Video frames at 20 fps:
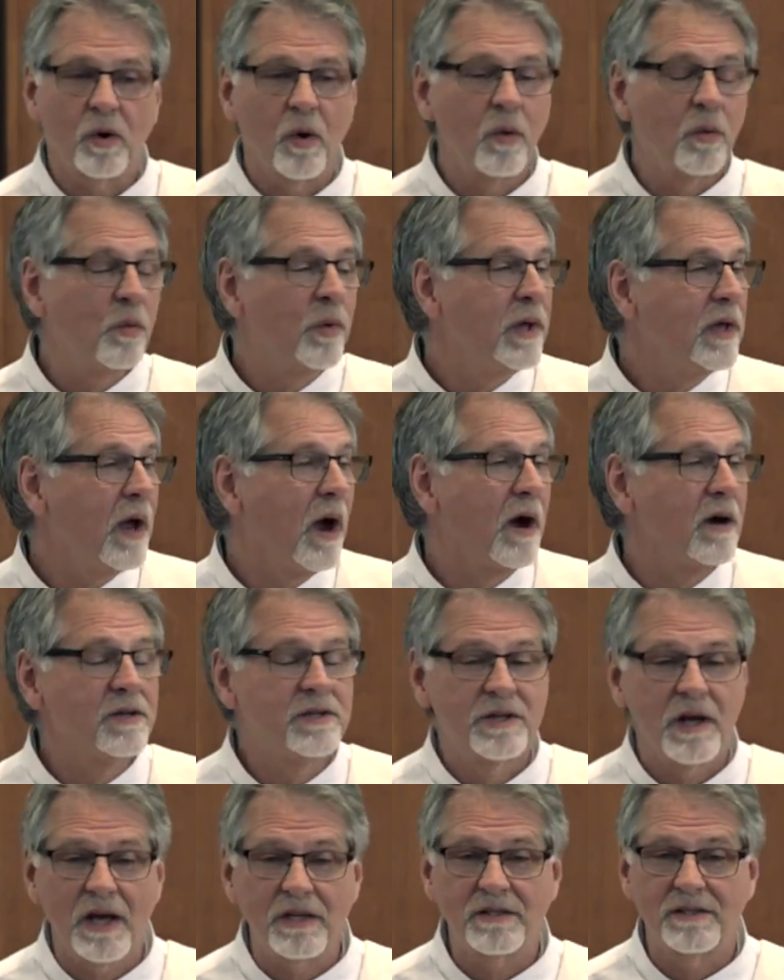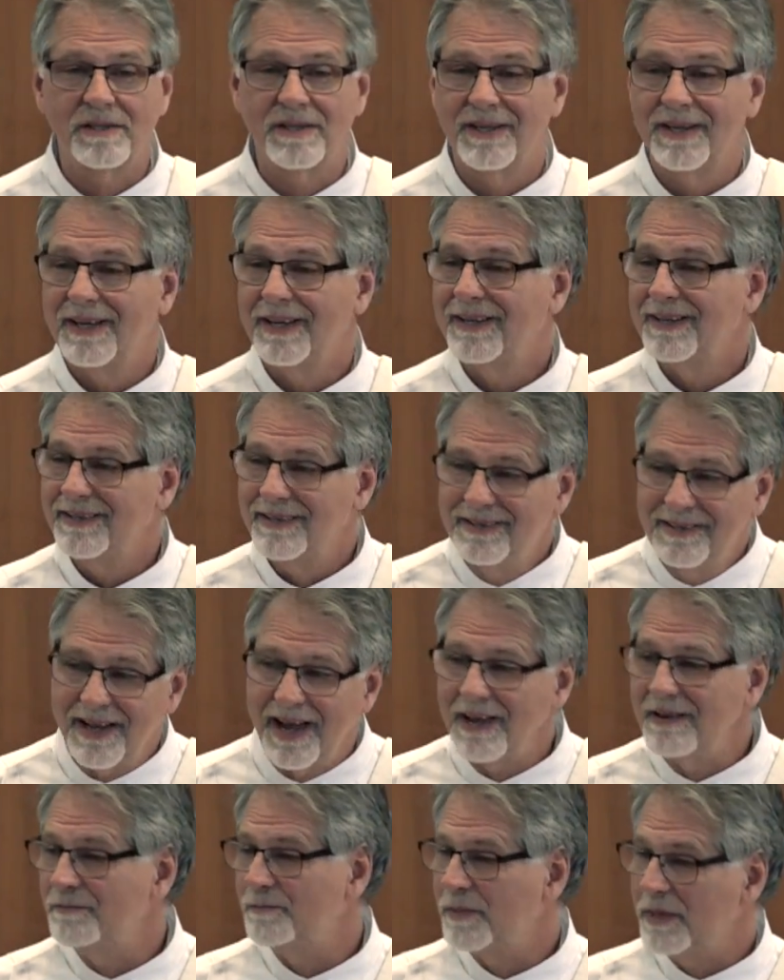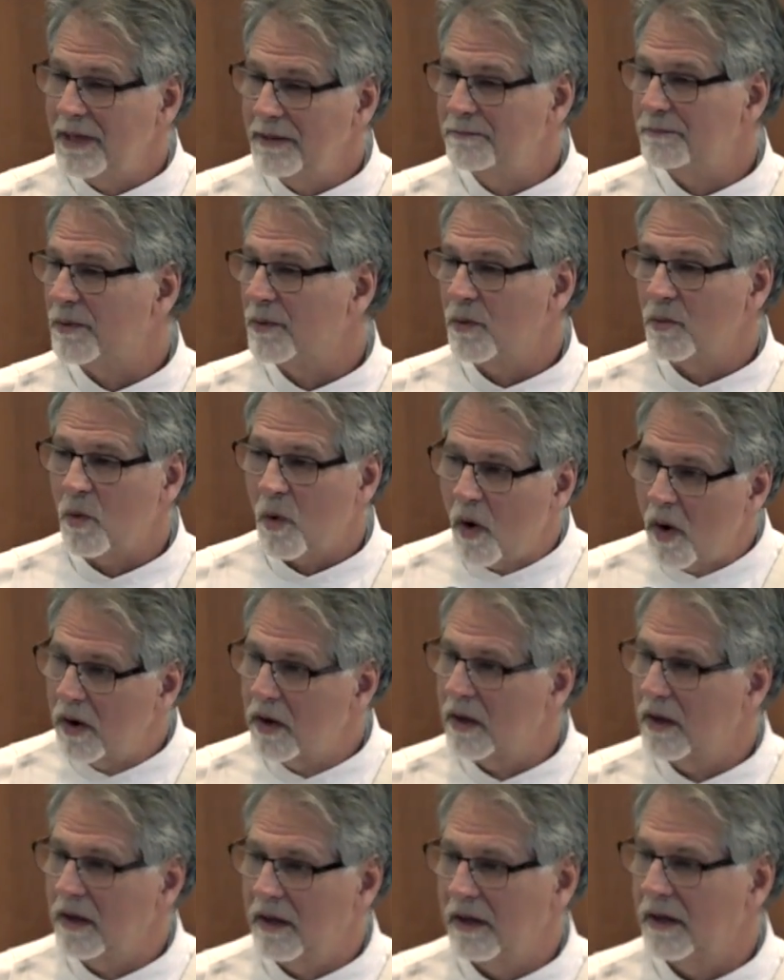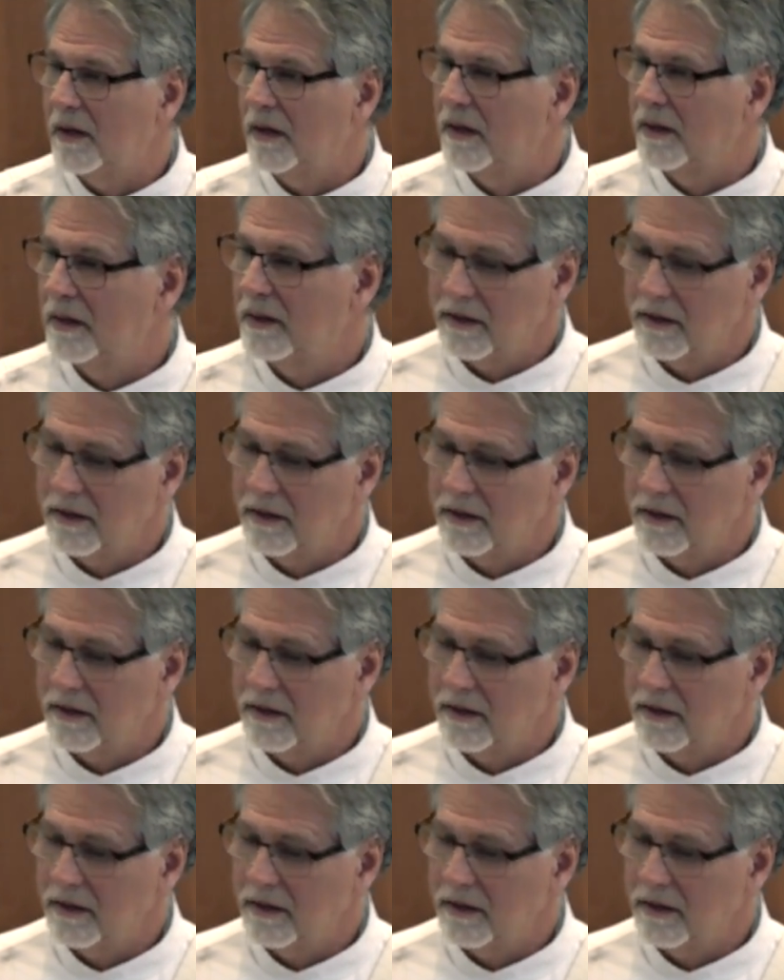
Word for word: or we are just dead people walking.